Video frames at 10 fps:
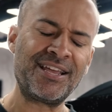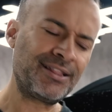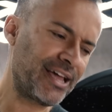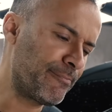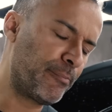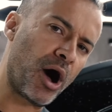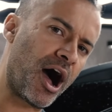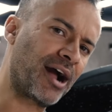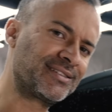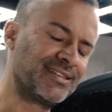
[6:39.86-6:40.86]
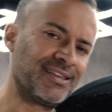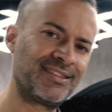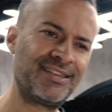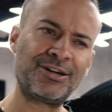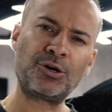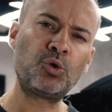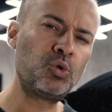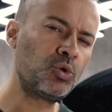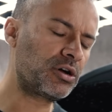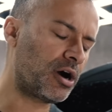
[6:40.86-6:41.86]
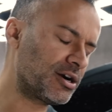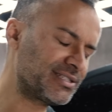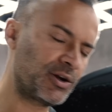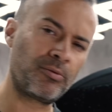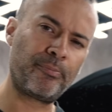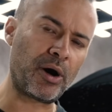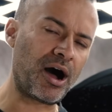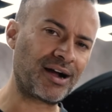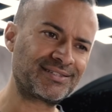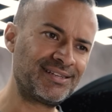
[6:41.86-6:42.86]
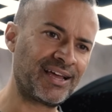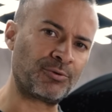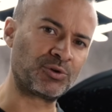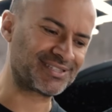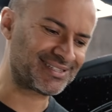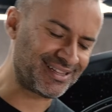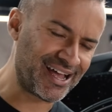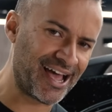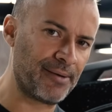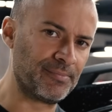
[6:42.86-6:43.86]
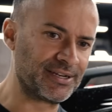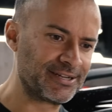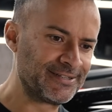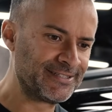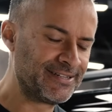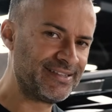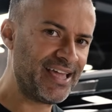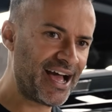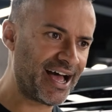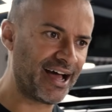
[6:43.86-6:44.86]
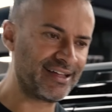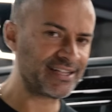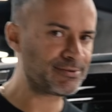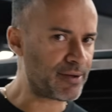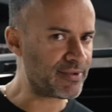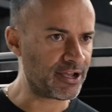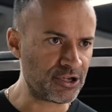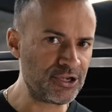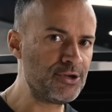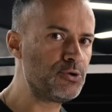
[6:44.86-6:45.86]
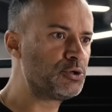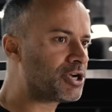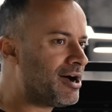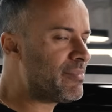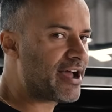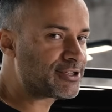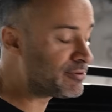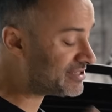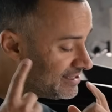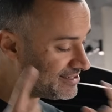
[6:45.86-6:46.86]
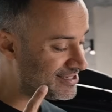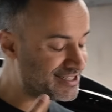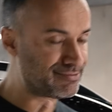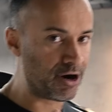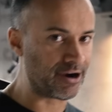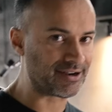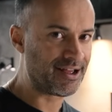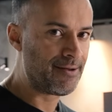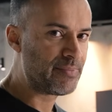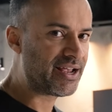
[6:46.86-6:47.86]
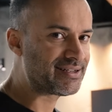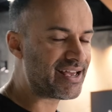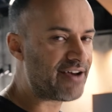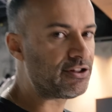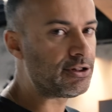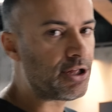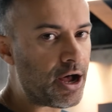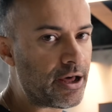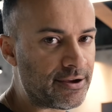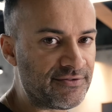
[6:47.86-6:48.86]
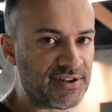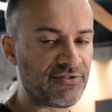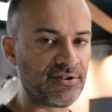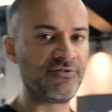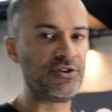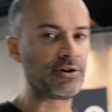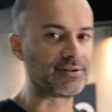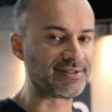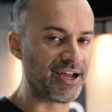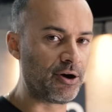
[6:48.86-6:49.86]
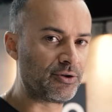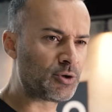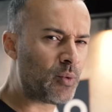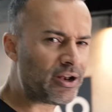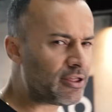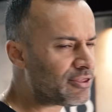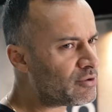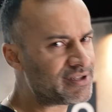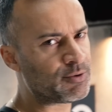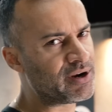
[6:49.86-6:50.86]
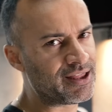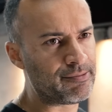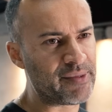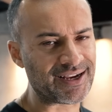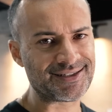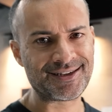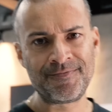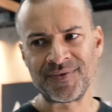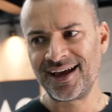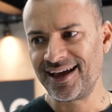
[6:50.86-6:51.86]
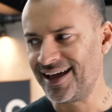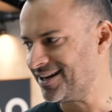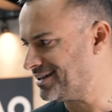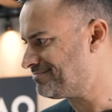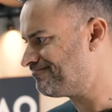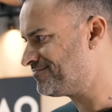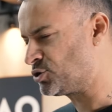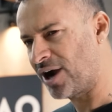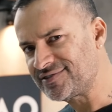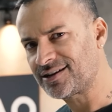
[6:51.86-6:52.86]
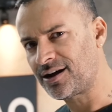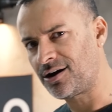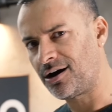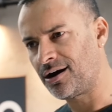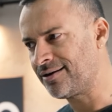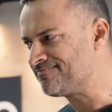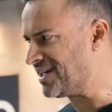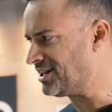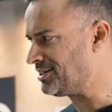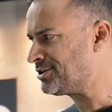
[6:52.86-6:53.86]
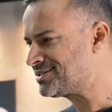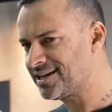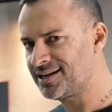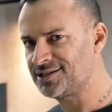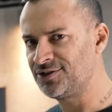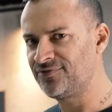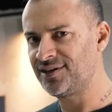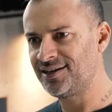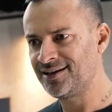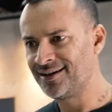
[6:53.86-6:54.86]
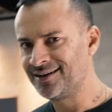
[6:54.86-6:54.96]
think like boxy, think cool cars that were boxy that were slammed. Yeah, that's becoming a huge comeback. So Mercedes is smart because they have a lot of different vehicles now. So why not throw this one in the mix? It drives like a car, it looks like an SUV,